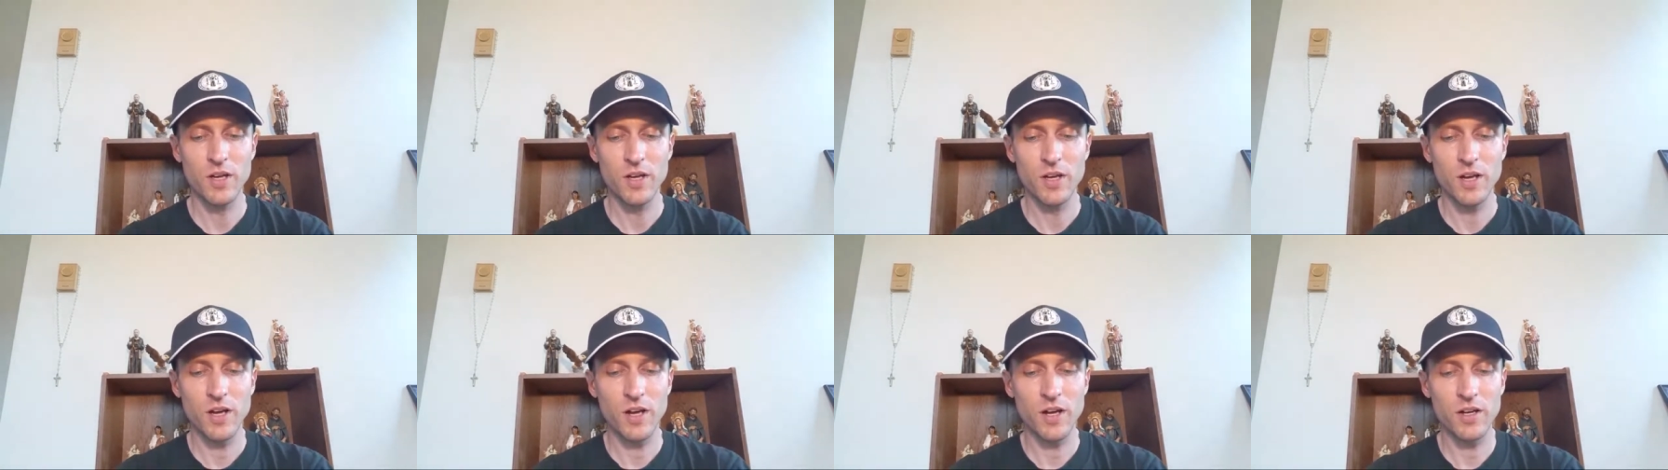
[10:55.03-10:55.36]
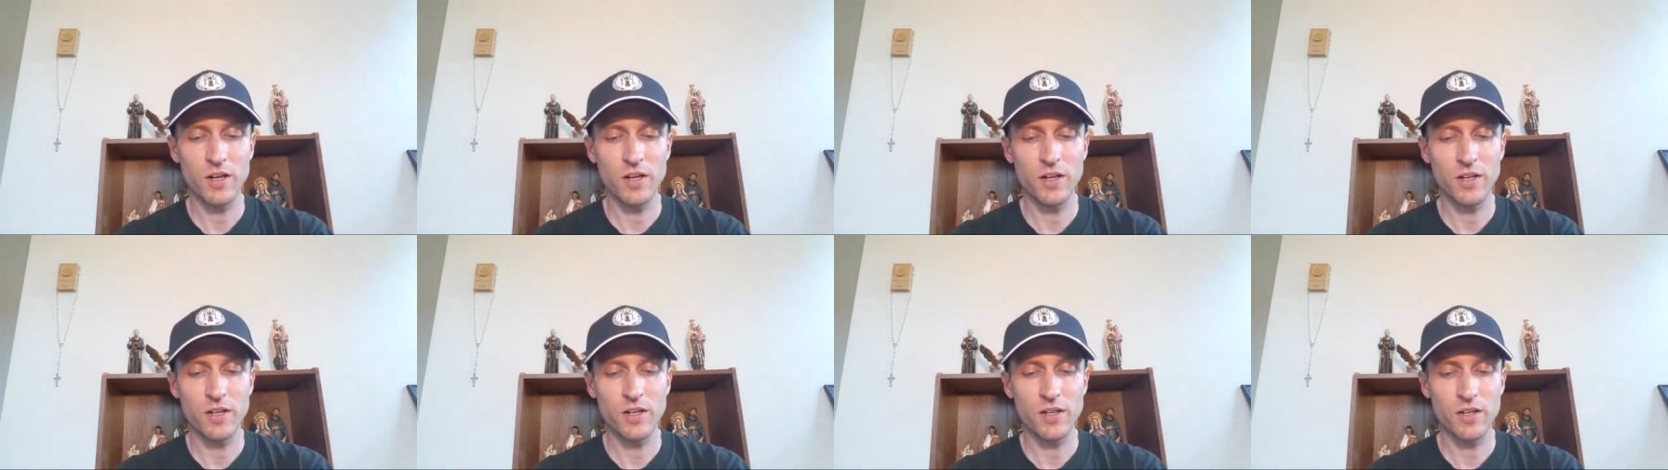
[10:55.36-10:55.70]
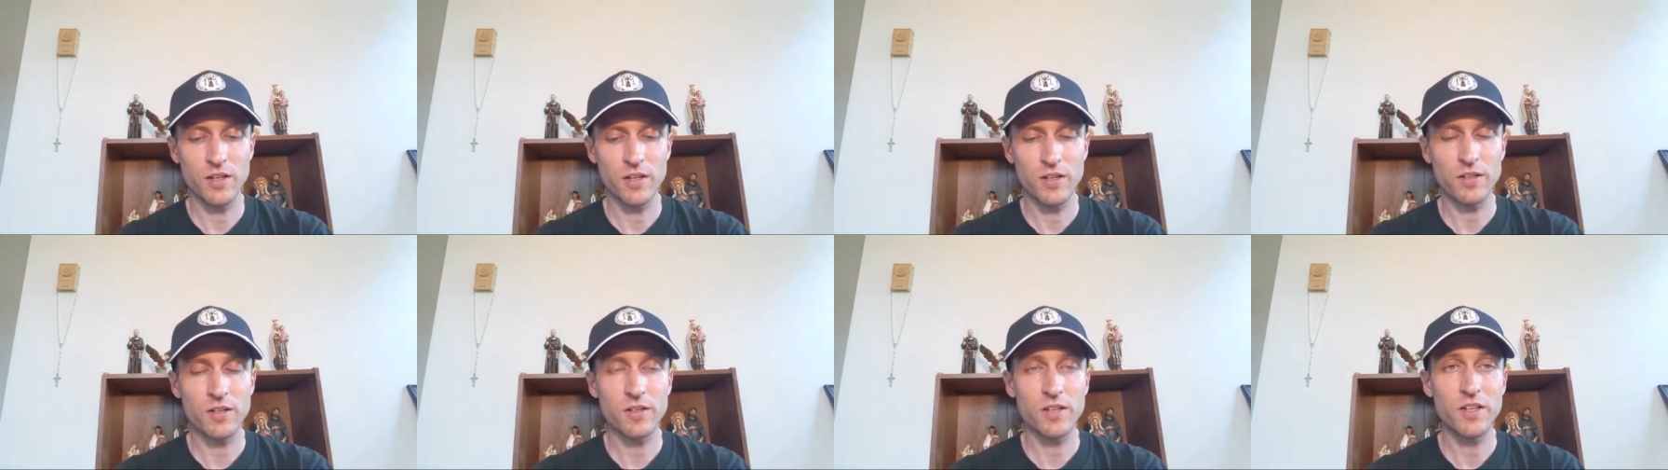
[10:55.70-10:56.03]
uh,
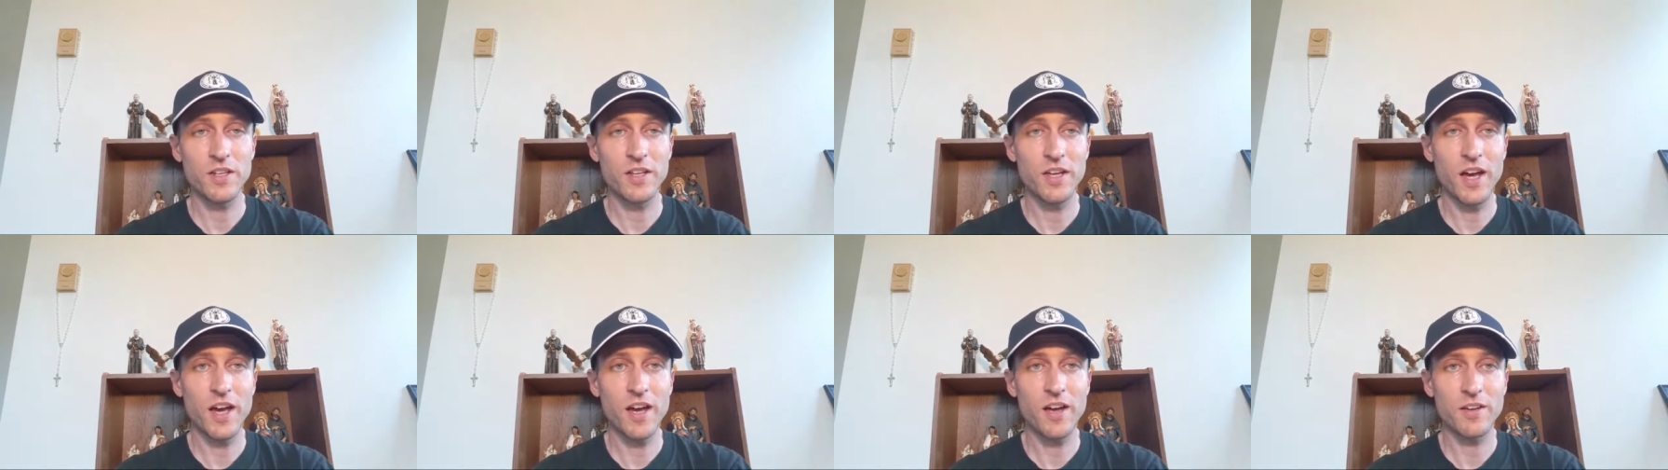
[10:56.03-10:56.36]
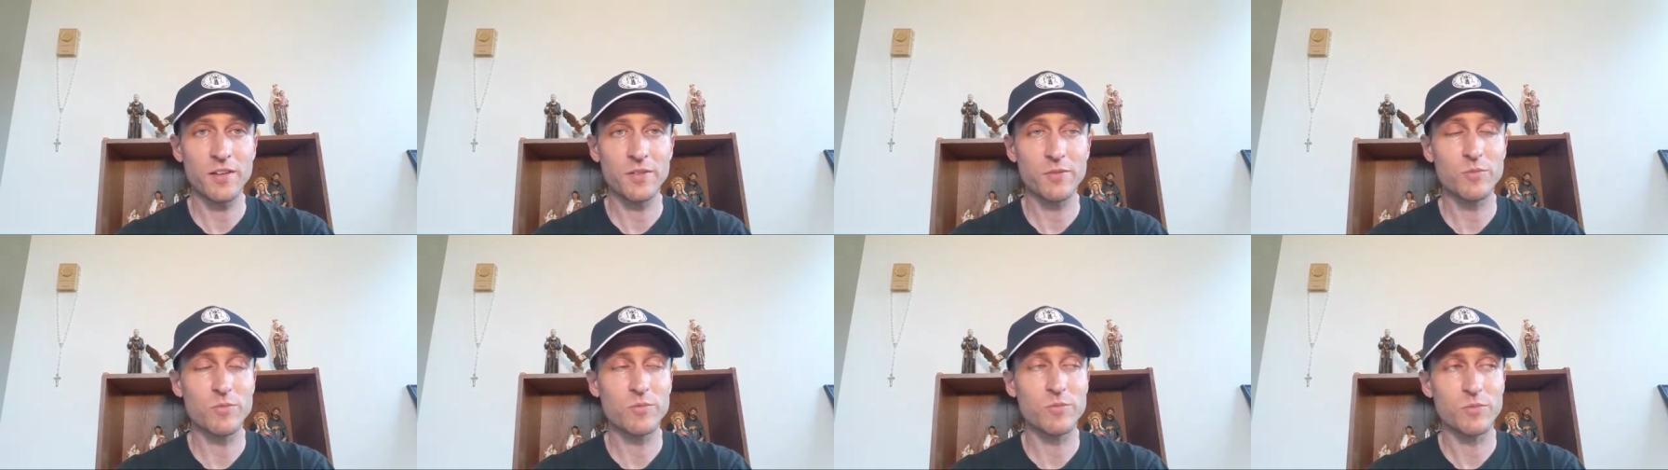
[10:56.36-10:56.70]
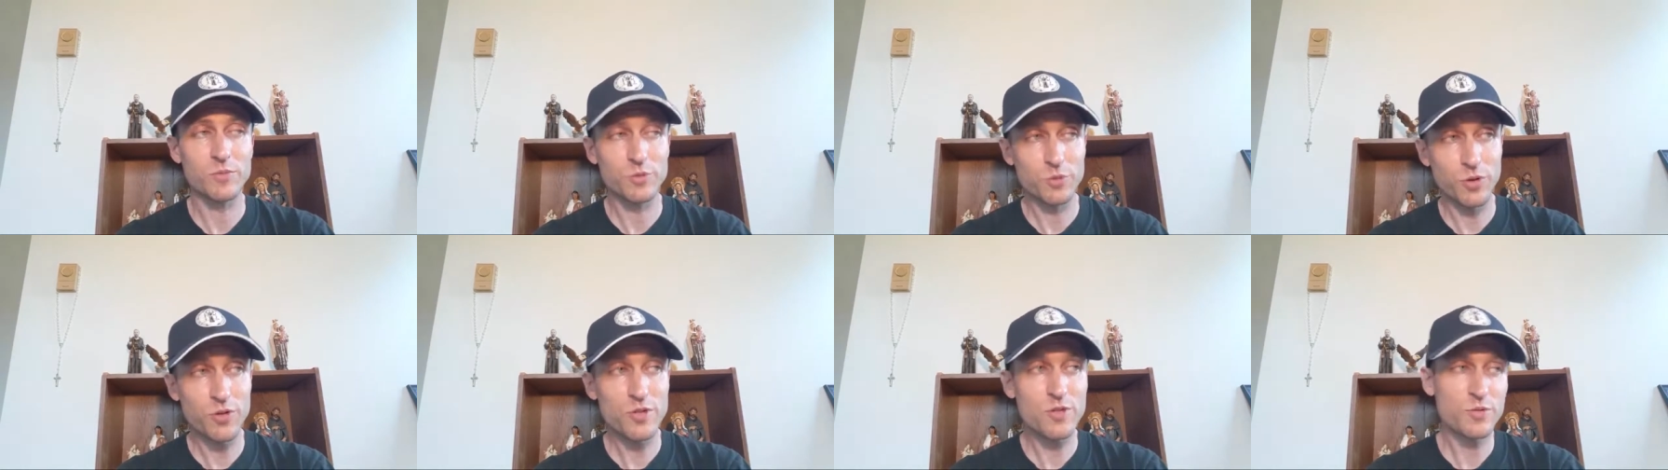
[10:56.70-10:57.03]
he uh,
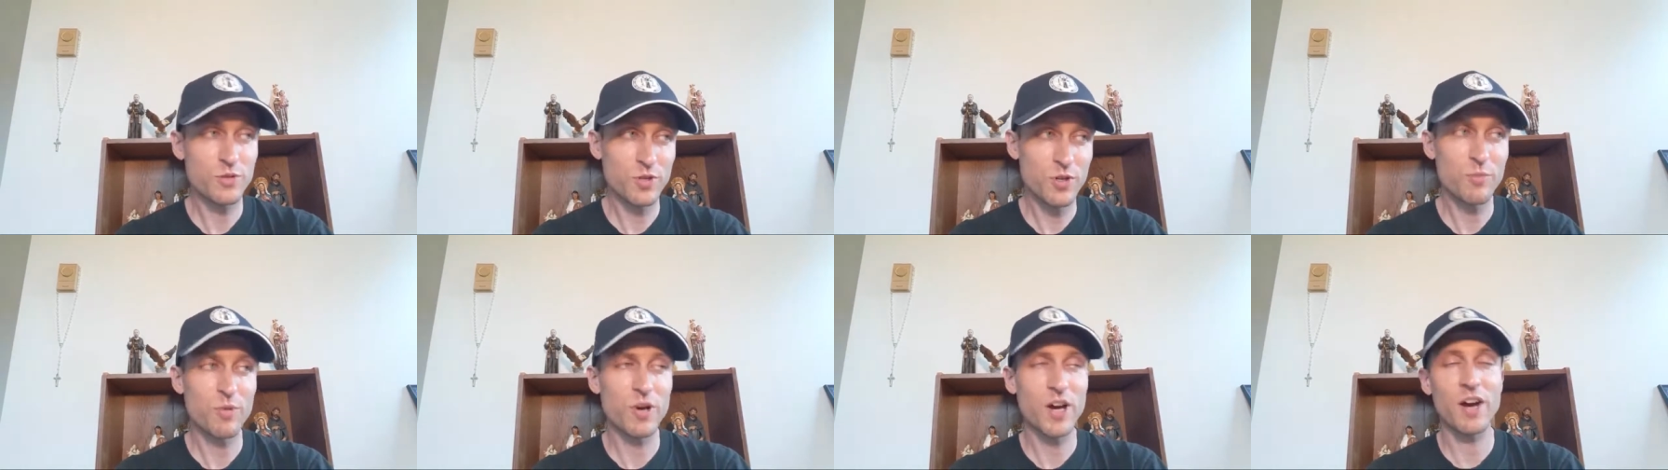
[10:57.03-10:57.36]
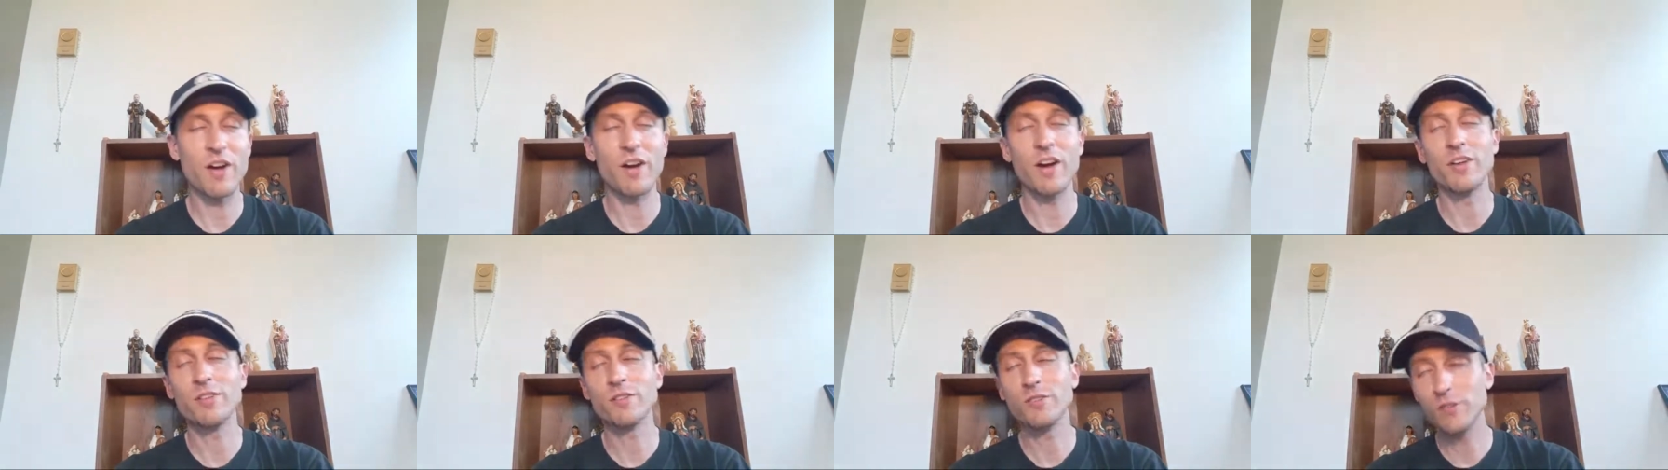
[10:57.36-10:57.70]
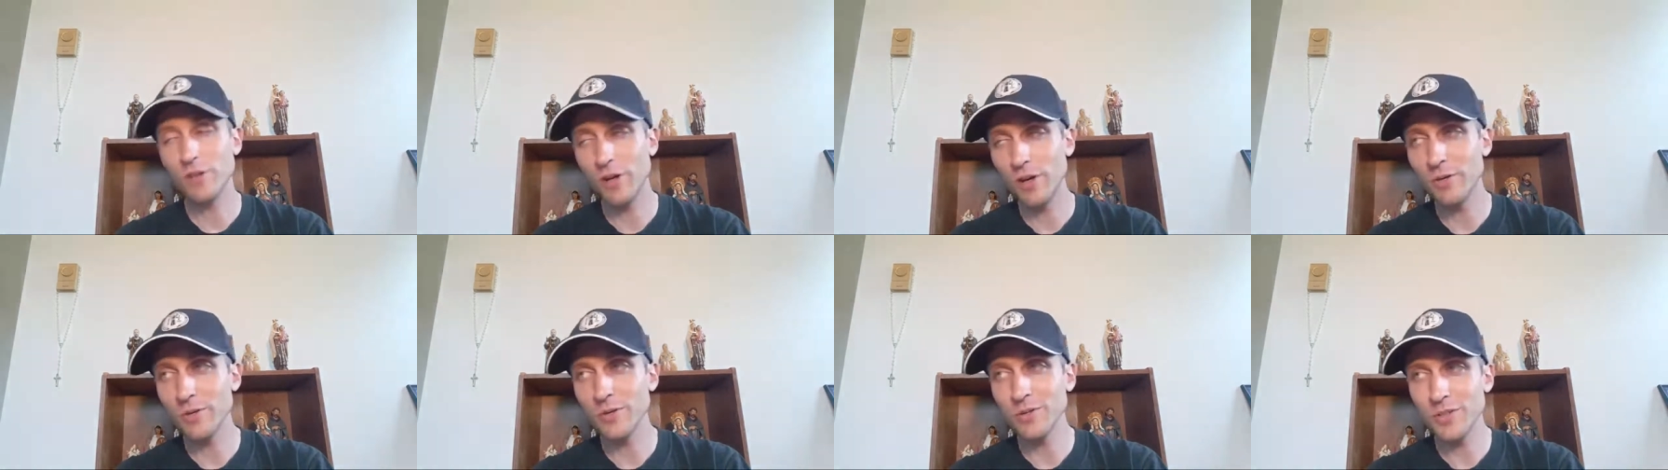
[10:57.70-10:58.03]
George Neumayr asked
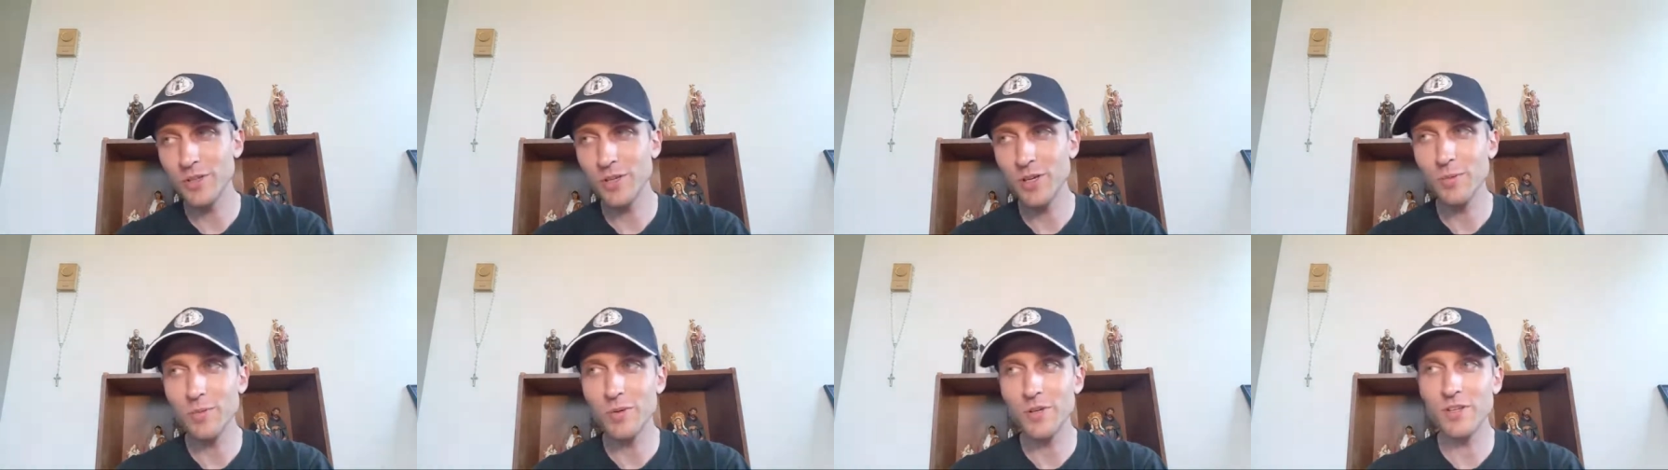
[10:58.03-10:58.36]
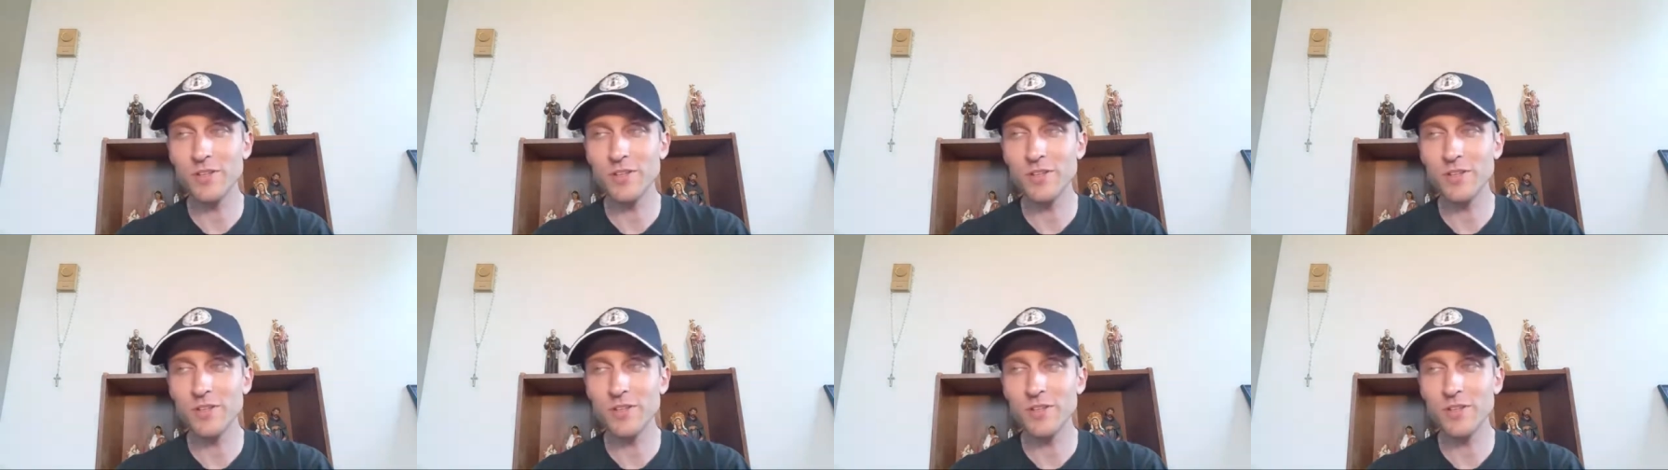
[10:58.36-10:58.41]
Cardinal Tobin,